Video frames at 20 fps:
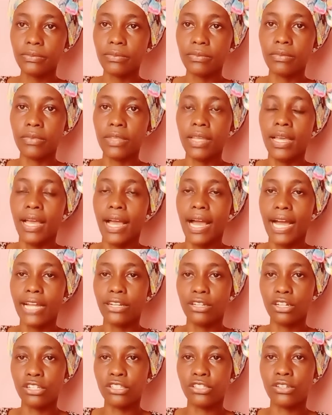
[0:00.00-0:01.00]
And
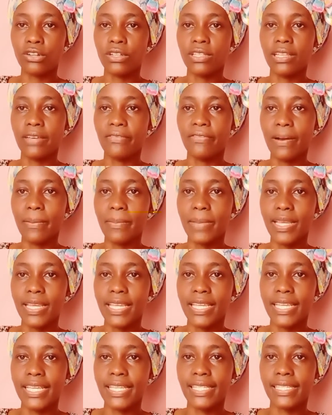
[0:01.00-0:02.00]
also the family
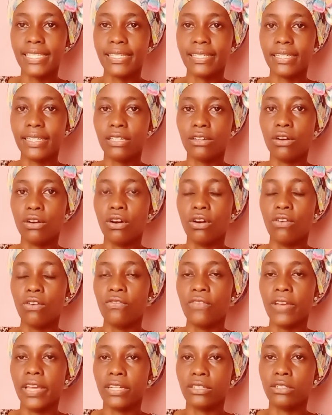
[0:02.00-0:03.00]
history of
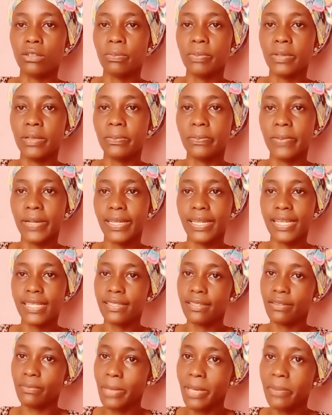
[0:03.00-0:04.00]
ectopic pregnancy.
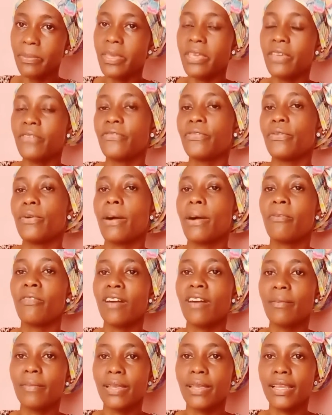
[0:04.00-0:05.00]
Maybe if your
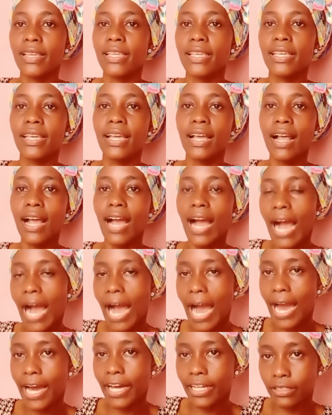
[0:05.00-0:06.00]
family are
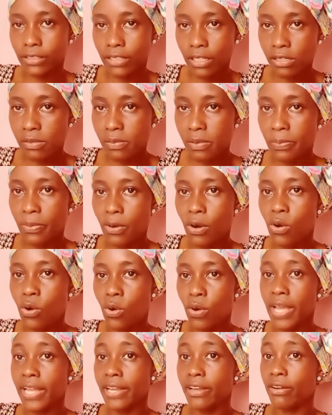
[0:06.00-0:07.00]
those people who had
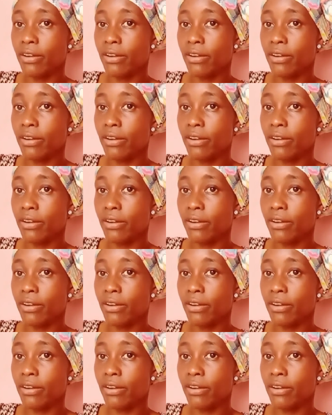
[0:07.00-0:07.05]
already